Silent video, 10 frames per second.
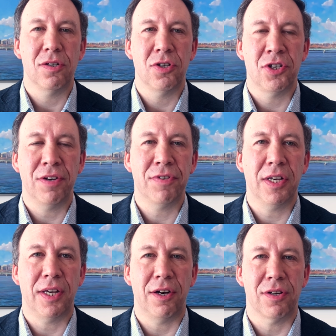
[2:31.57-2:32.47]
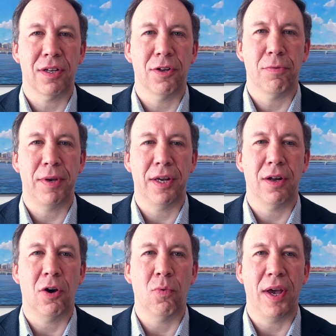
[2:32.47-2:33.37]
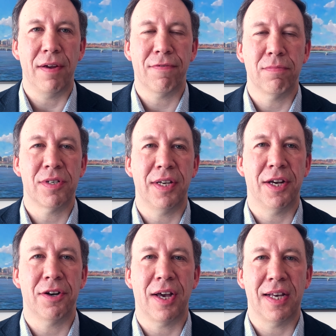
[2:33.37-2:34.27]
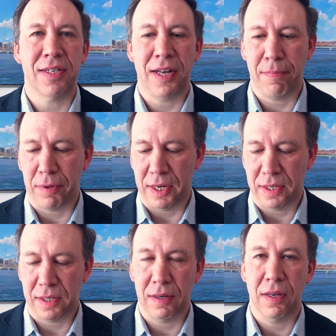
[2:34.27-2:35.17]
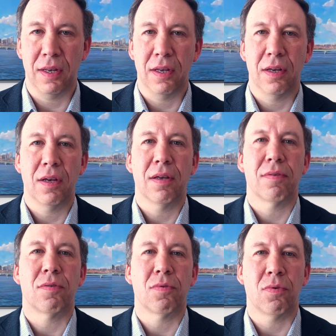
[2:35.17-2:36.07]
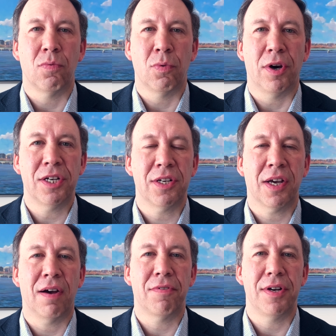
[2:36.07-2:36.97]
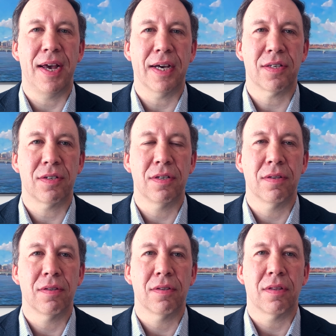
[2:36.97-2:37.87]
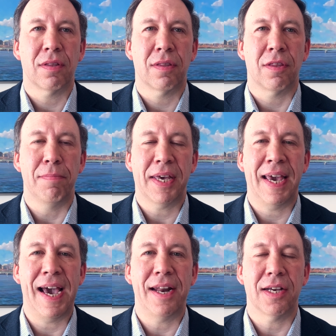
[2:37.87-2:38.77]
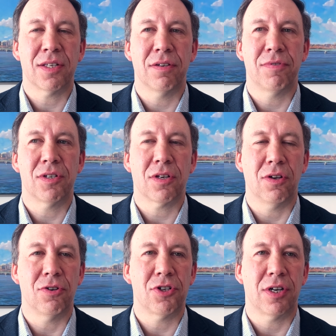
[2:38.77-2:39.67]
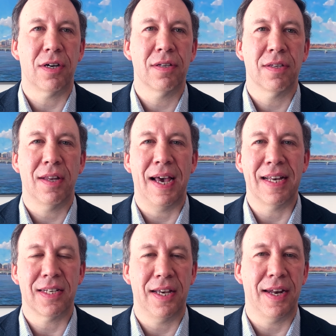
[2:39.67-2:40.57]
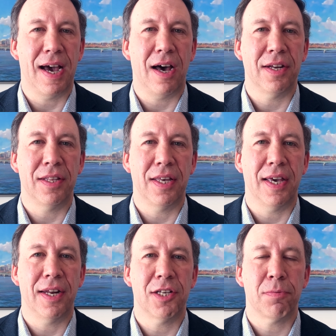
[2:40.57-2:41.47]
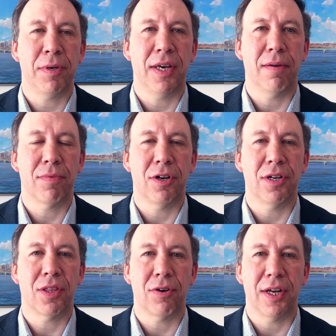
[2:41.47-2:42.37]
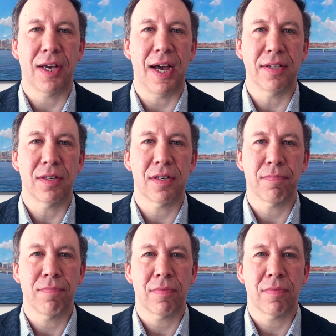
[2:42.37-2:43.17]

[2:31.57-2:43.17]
Shifting gears a little bit away from standardized templates, we wanted to cover next the mechanics of disclosure as laid out in the NSPM-33 guidance.